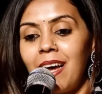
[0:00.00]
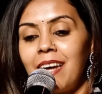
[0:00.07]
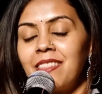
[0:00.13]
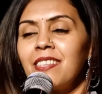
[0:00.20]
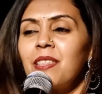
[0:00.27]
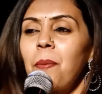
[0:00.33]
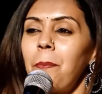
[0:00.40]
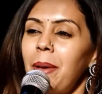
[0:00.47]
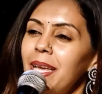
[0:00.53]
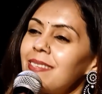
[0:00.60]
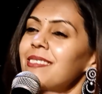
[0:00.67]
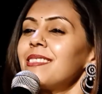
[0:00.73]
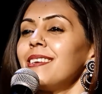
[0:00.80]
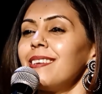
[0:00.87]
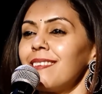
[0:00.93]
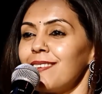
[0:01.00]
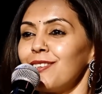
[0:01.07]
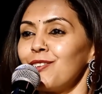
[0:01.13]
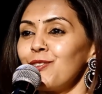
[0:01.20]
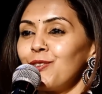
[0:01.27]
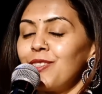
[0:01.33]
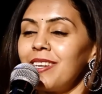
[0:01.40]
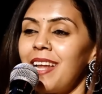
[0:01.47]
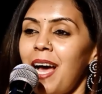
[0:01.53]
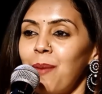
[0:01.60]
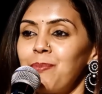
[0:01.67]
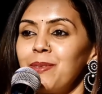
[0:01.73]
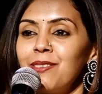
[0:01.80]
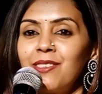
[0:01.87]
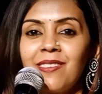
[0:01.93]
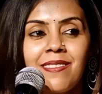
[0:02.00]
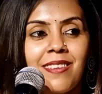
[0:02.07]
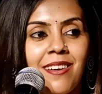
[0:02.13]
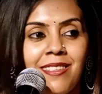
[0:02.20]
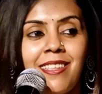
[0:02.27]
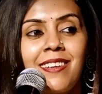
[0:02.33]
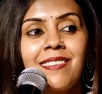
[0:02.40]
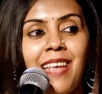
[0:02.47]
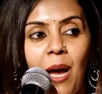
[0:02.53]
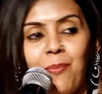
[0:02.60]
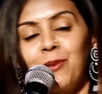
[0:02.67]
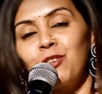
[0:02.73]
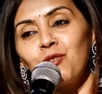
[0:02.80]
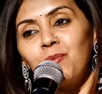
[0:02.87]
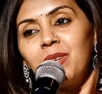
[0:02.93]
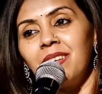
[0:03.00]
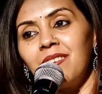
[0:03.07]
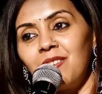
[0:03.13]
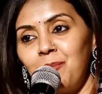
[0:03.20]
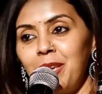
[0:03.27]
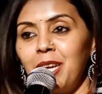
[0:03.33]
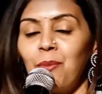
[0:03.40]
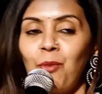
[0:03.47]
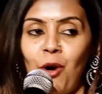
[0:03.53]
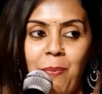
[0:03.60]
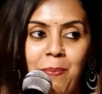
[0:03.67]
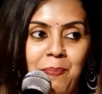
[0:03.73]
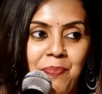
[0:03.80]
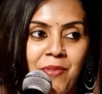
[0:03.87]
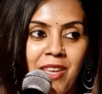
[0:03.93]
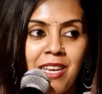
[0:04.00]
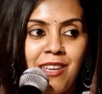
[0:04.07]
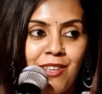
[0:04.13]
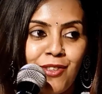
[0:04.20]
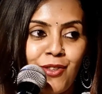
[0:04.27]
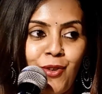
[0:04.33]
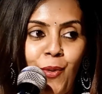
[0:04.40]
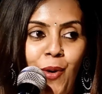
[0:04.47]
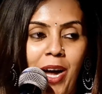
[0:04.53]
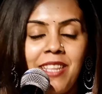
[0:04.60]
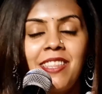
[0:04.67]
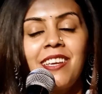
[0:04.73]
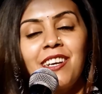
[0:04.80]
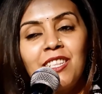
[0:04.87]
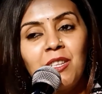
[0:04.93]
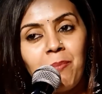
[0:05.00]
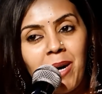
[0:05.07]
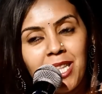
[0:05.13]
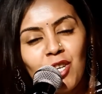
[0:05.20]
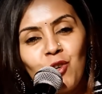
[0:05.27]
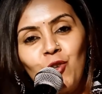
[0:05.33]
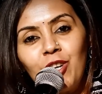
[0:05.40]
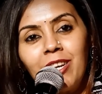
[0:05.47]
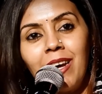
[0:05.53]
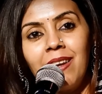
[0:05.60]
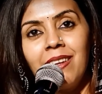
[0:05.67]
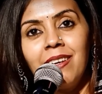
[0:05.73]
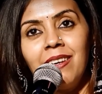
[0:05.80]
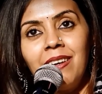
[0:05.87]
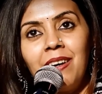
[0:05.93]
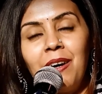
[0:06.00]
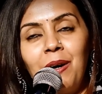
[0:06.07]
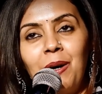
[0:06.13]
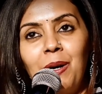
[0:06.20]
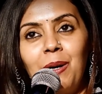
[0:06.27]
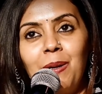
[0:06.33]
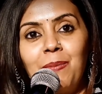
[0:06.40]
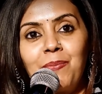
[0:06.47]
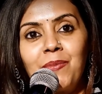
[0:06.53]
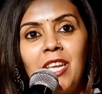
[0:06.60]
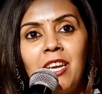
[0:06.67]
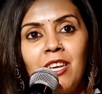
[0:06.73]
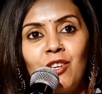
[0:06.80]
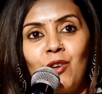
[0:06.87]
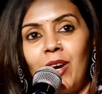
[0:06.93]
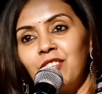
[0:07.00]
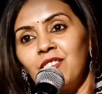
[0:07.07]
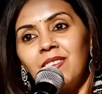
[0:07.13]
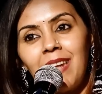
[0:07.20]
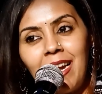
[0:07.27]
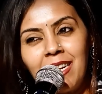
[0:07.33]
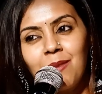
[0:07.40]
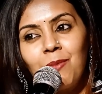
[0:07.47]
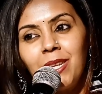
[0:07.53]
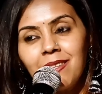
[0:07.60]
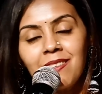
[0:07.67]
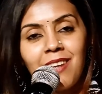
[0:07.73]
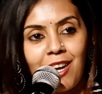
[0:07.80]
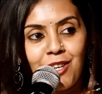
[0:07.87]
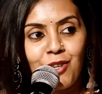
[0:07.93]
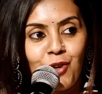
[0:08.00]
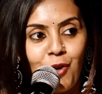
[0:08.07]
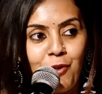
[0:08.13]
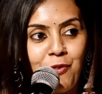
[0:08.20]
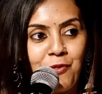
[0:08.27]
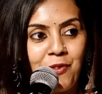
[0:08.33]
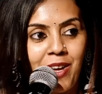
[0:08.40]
I think the best thing, you know, that happens, that has happened to me is being a mom. So I think on the motherhood nala, you know, I just randomly started off